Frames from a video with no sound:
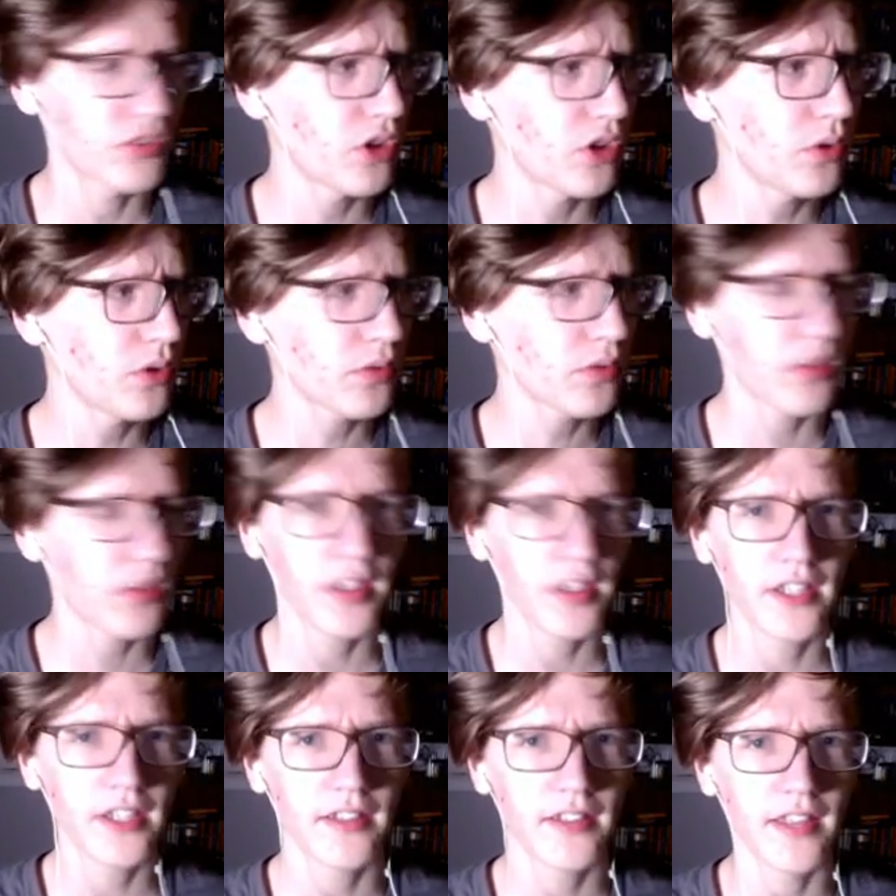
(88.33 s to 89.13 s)
don't
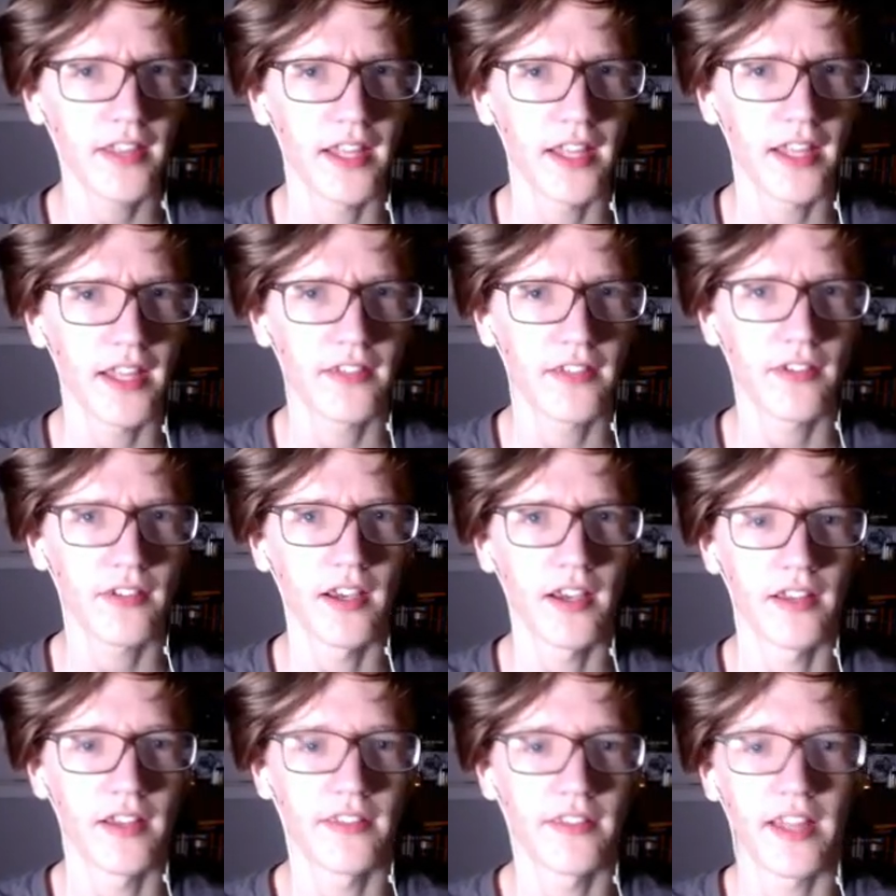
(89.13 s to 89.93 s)
think that
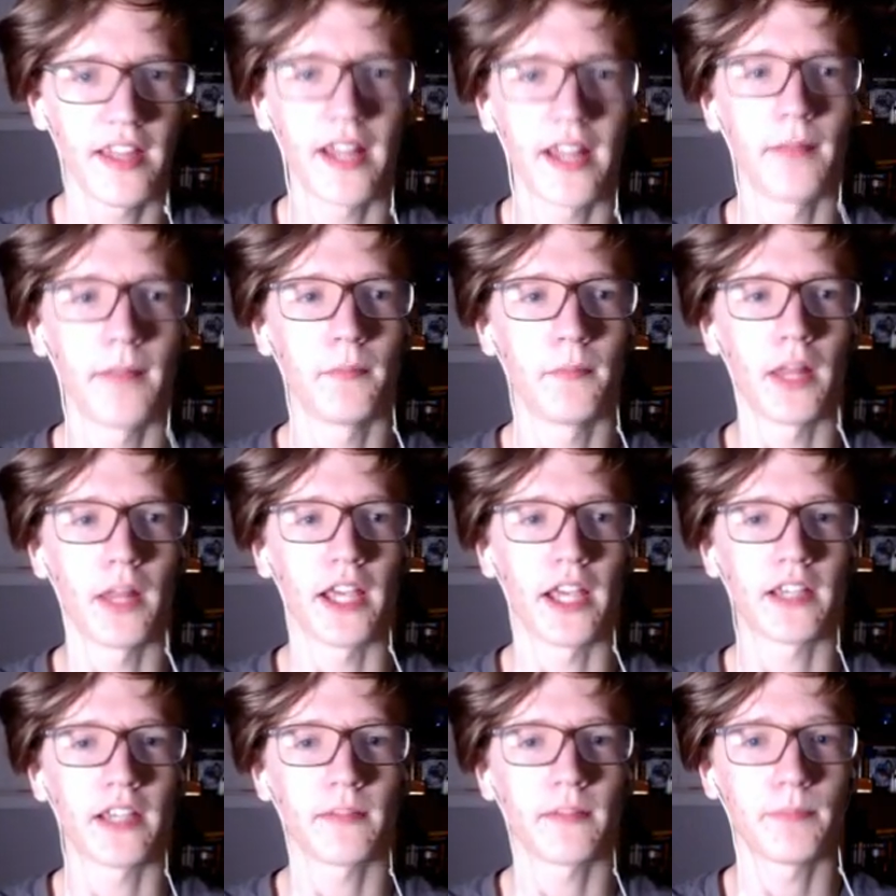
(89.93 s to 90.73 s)
uh, that I'm
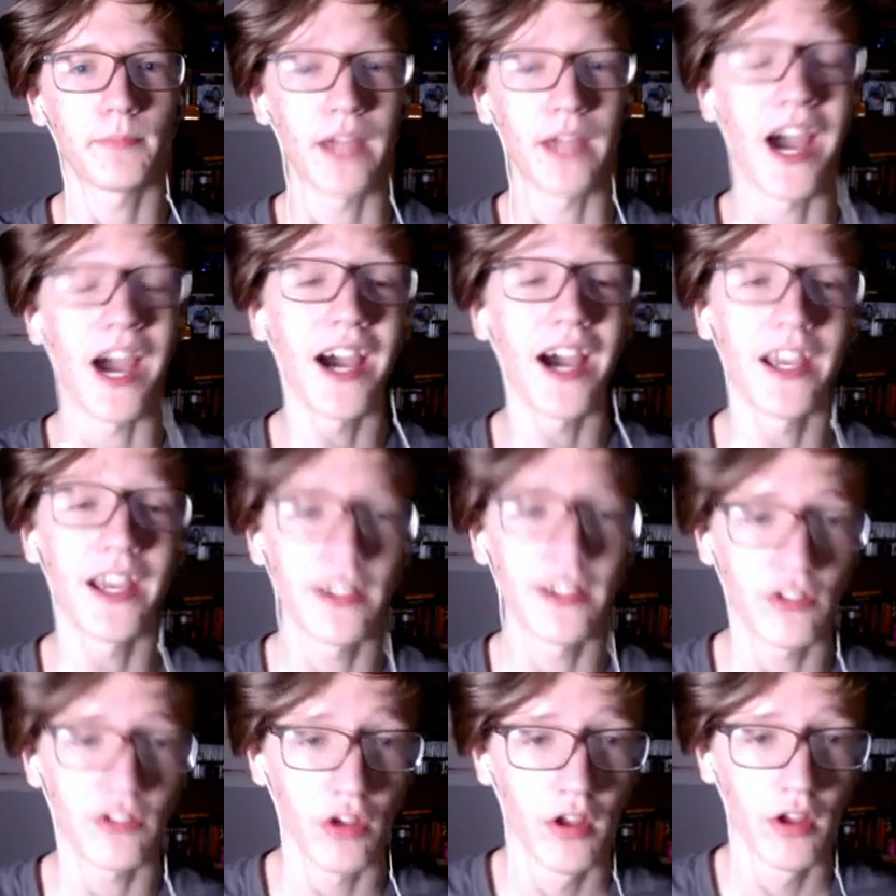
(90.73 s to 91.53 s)
like
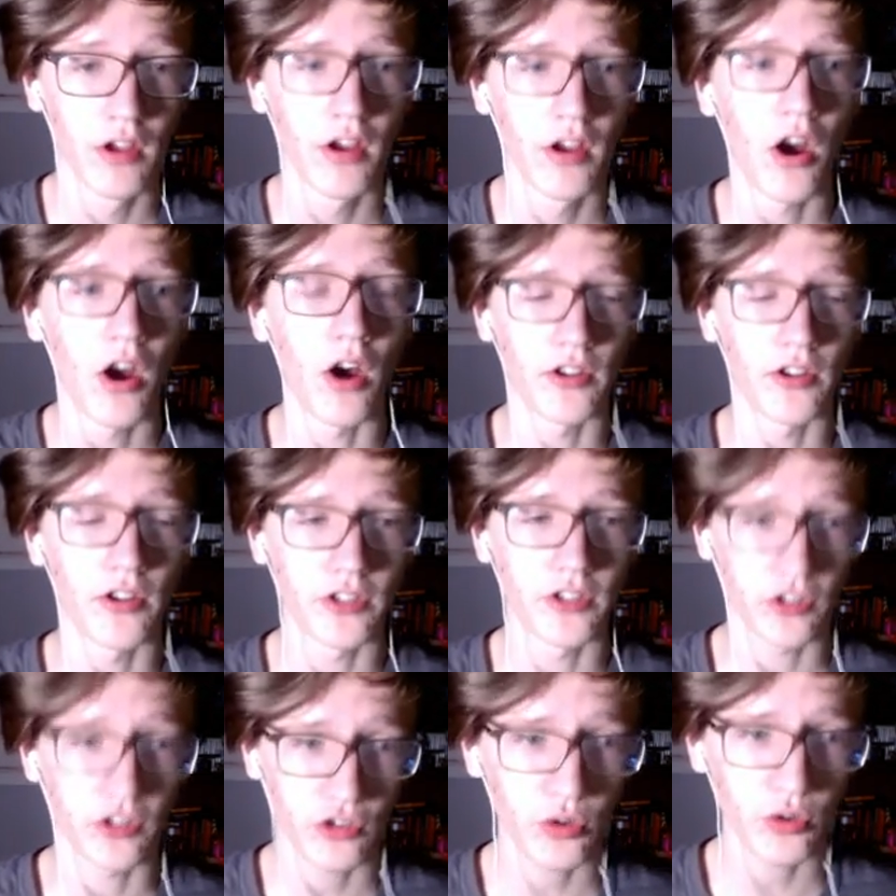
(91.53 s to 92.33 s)
behind
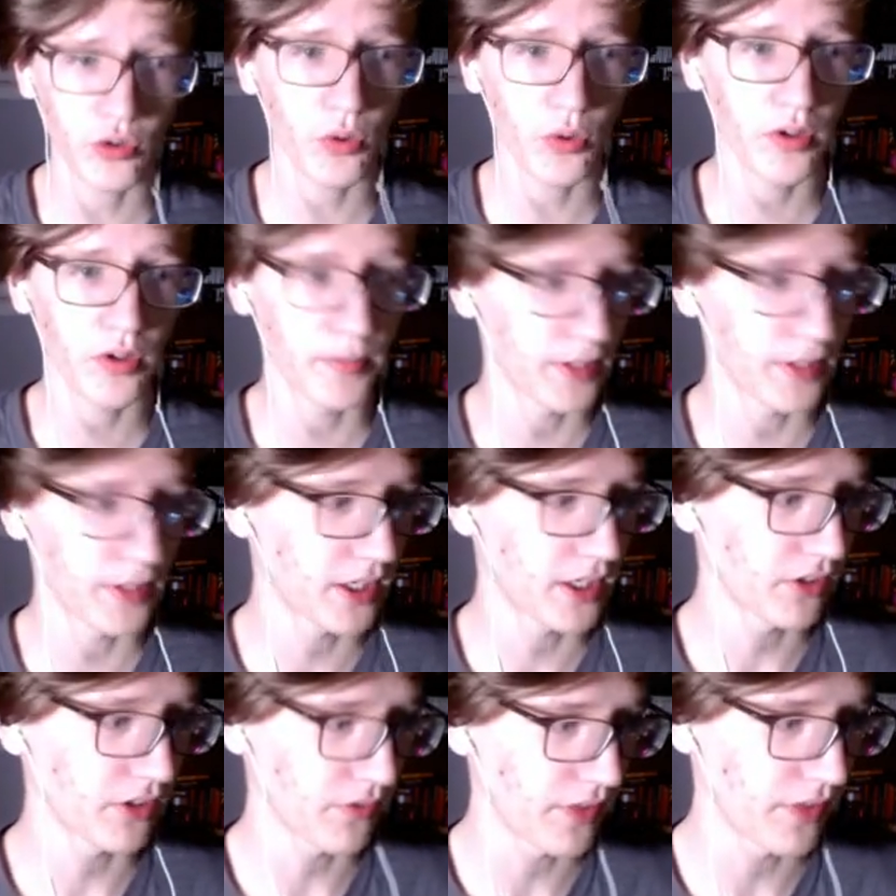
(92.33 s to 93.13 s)
on the story
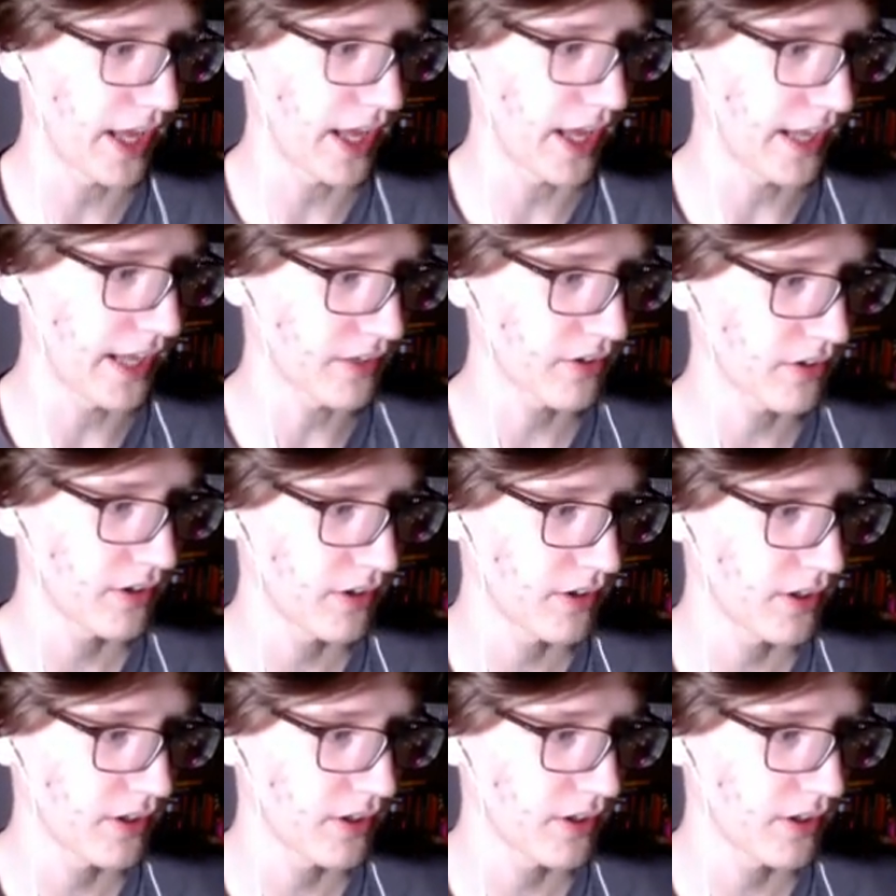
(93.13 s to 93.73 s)
because of that,